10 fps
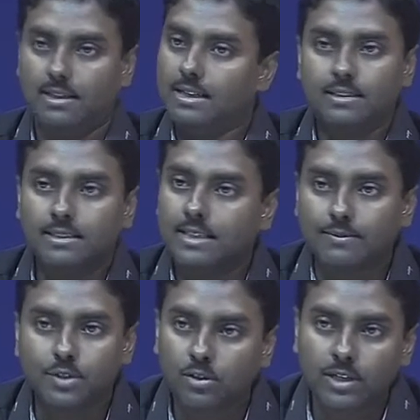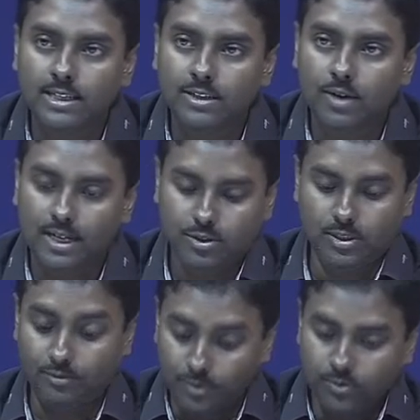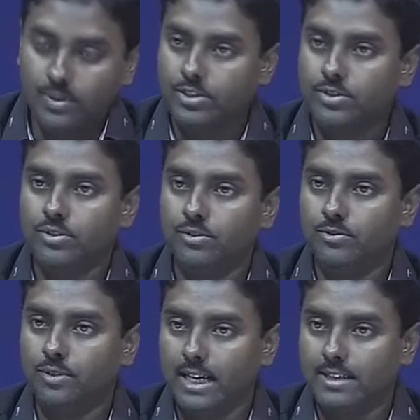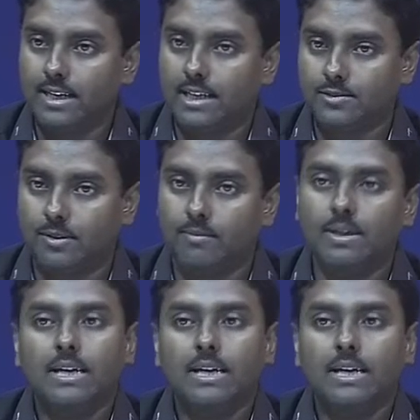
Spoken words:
This is absolutely required. So if you wish to do Fourier transform,